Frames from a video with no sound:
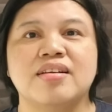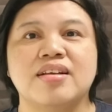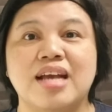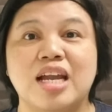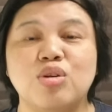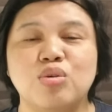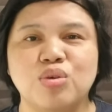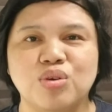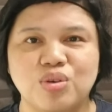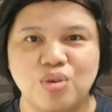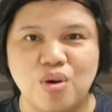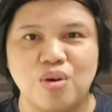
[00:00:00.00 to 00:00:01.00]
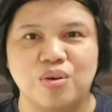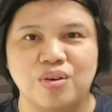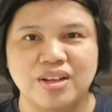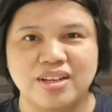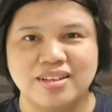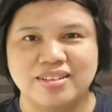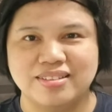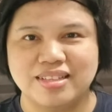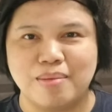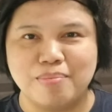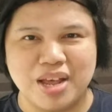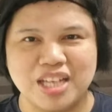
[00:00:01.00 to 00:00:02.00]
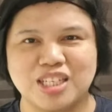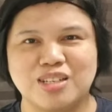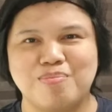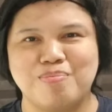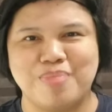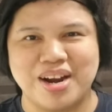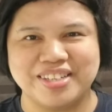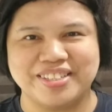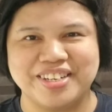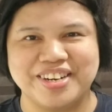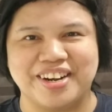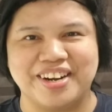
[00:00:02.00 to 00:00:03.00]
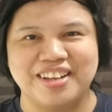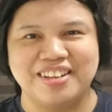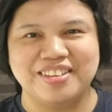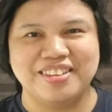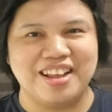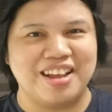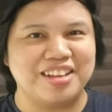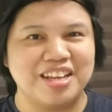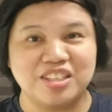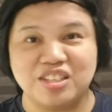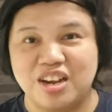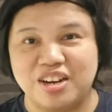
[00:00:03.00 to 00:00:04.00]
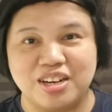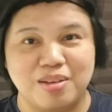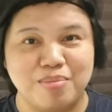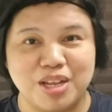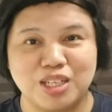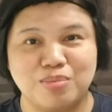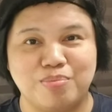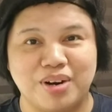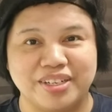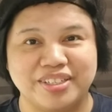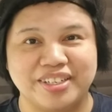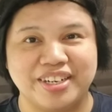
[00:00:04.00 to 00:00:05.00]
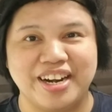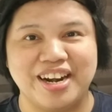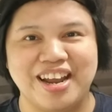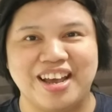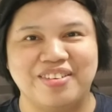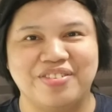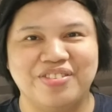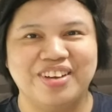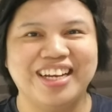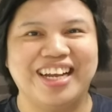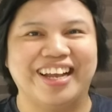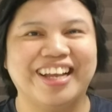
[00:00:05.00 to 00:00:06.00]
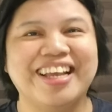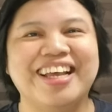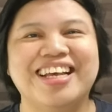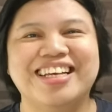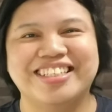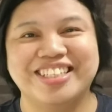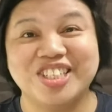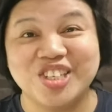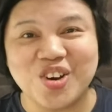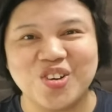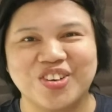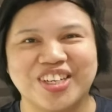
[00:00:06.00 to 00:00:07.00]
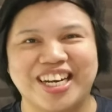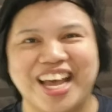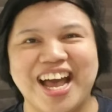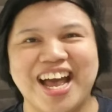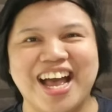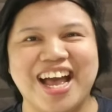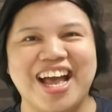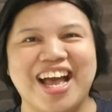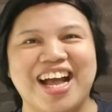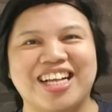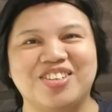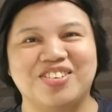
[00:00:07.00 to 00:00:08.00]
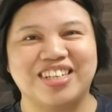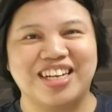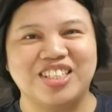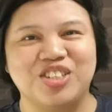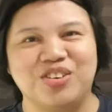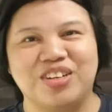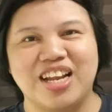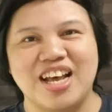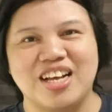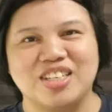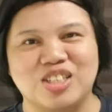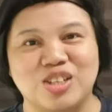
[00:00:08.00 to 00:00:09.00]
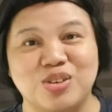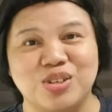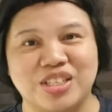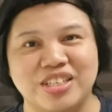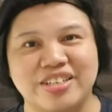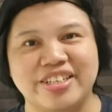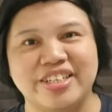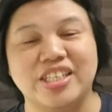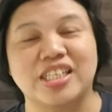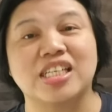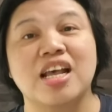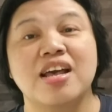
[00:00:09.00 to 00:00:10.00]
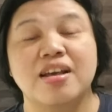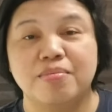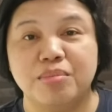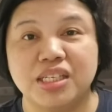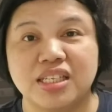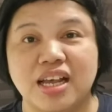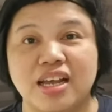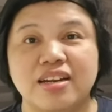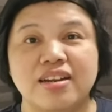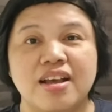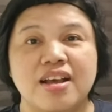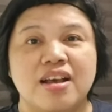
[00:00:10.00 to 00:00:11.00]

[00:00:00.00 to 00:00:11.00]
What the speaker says: galunggong, the best partner. I guess they are the best partner in life. joke lang, so serious. Minsan